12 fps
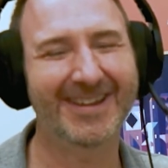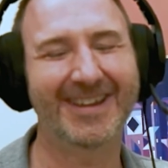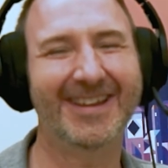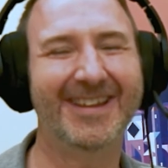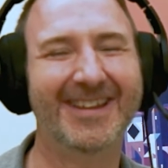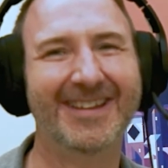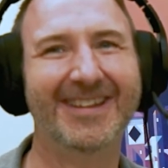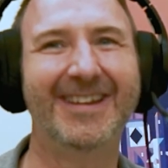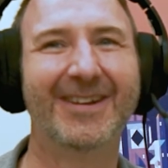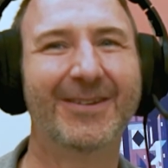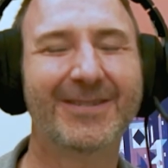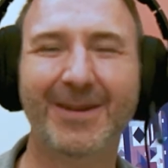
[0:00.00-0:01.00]
you
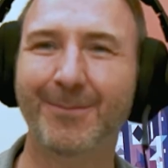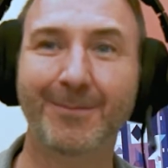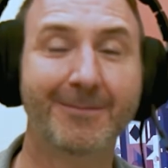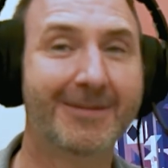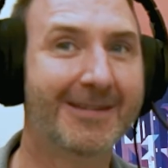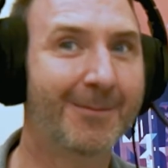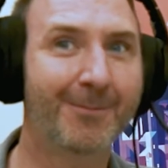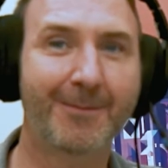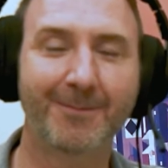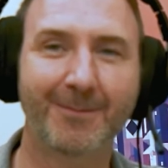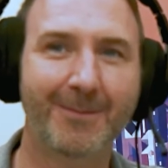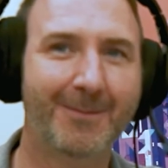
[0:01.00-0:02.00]
know, some,
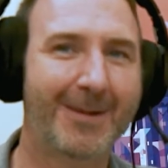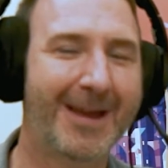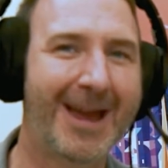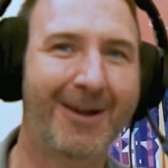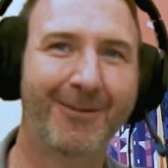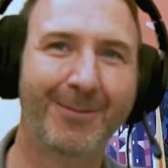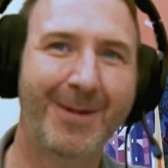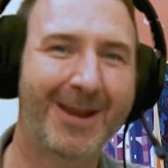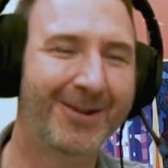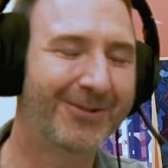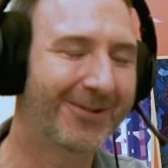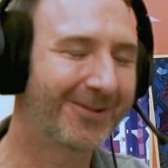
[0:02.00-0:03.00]
some hiring
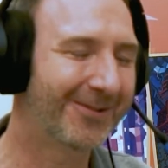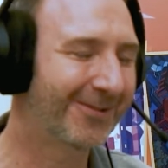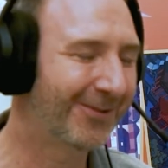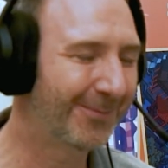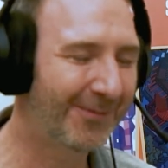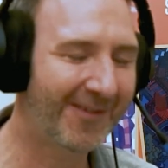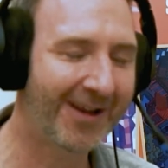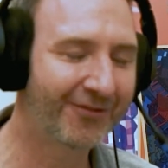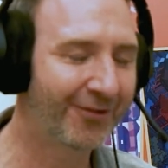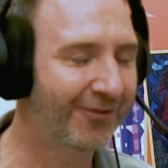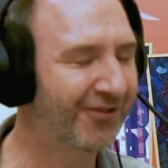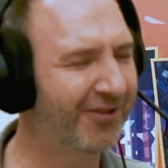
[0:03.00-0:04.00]
managers or
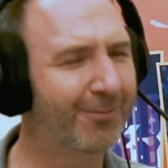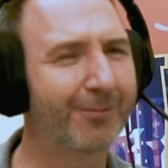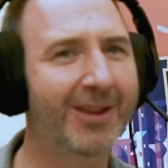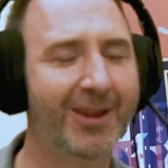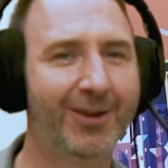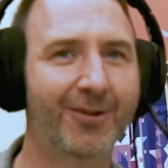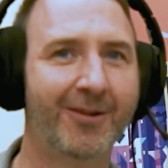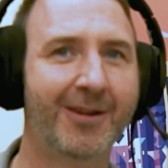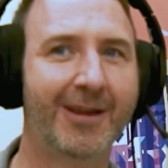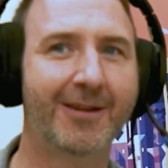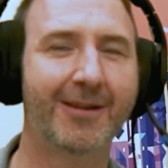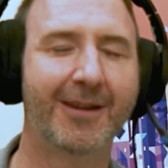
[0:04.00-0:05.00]
supervisors just really good
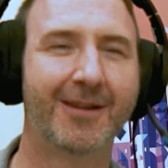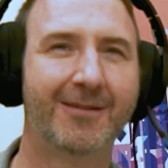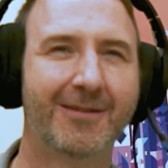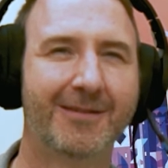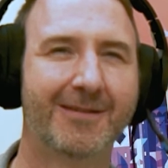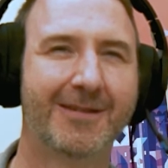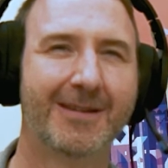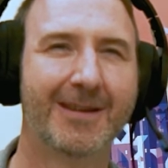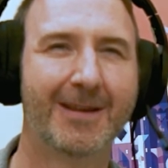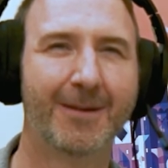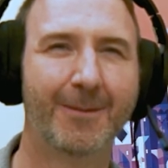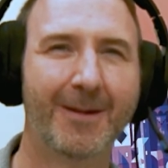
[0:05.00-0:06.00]
at it just
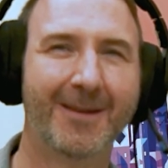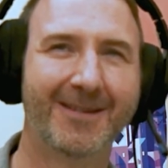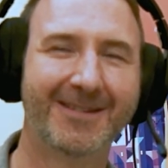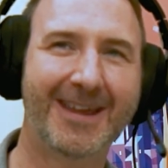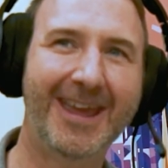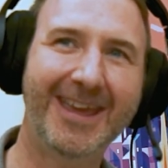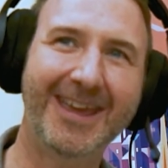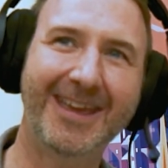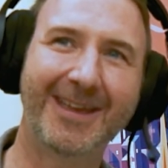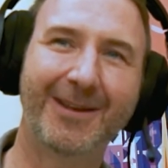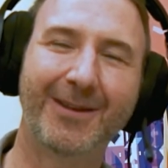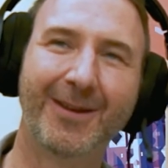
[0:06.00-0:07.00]
taking
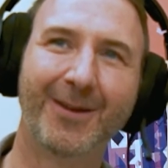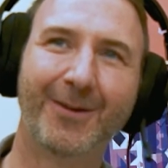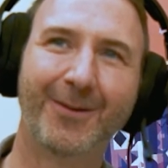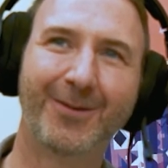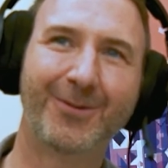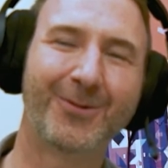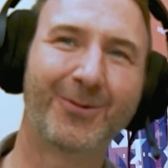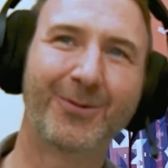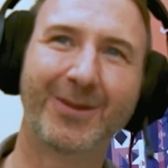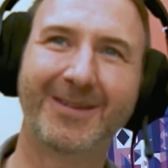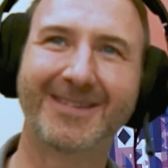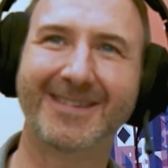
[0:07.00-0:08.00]
it through
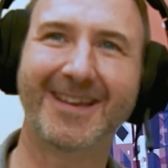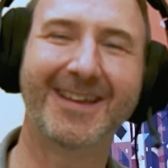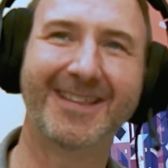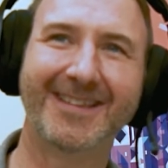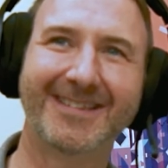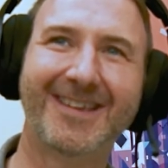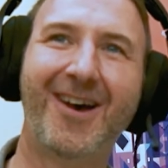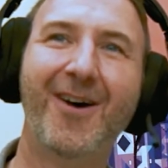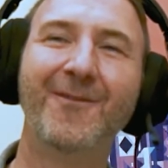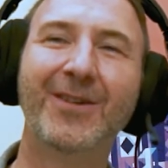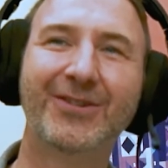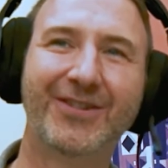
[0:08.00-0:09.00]
this, uh, this
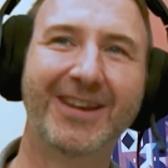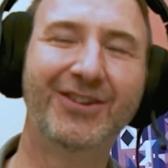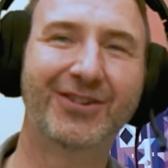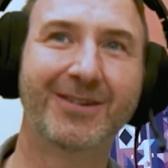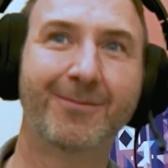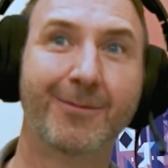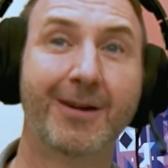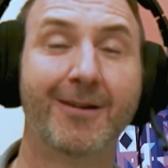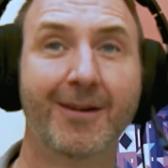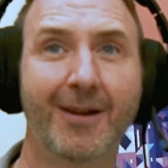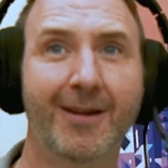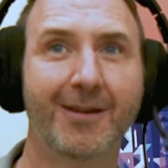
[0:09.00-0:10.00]
conversation
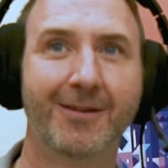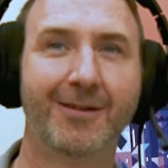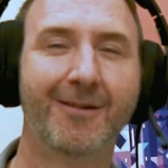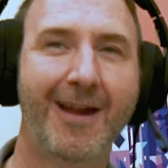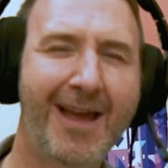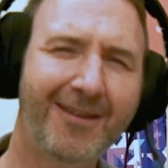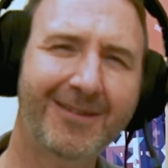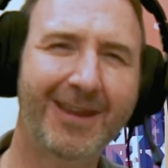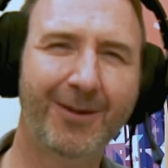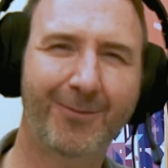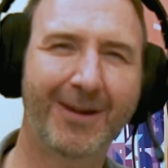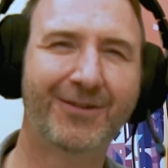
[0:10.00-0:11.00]
where you're
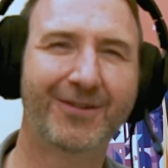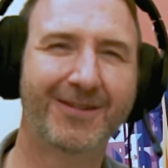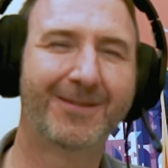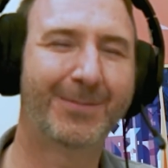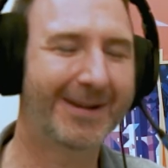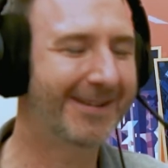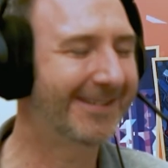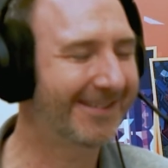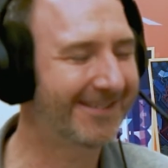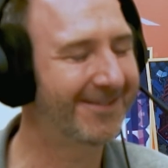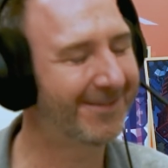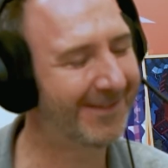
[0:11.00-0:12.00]
asking questions, but it
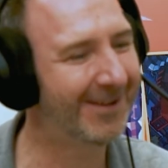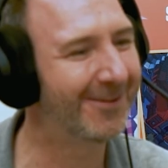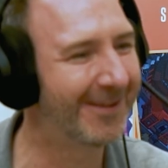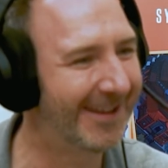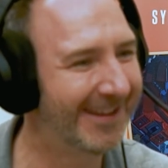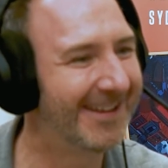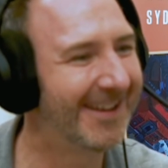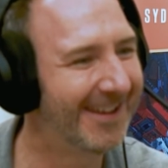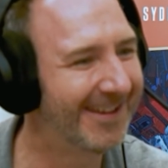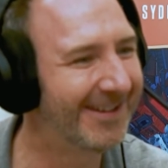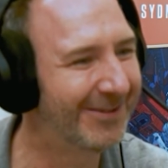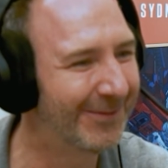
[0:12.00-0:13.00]
doesn't feel like
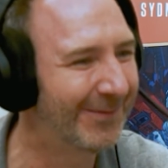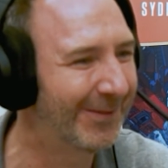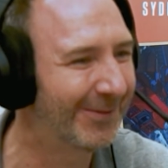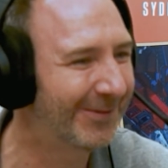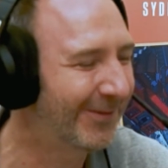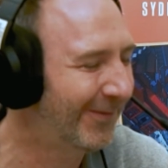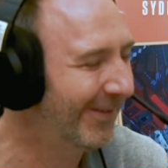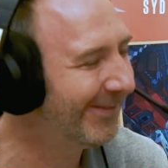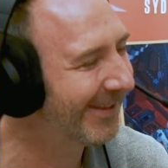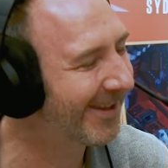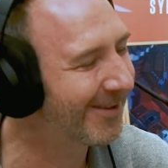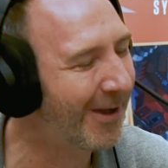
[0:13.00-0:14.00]
an interview. It just feels
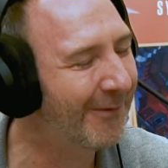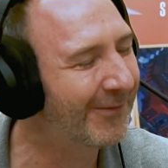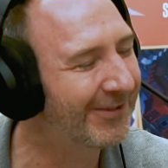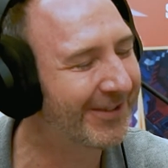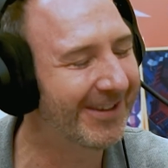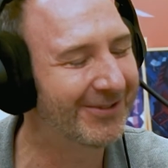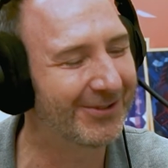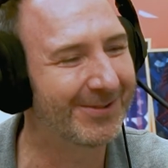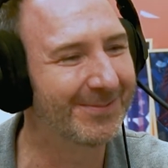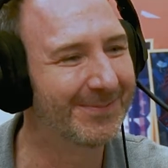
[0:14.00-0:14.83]
like a conversation.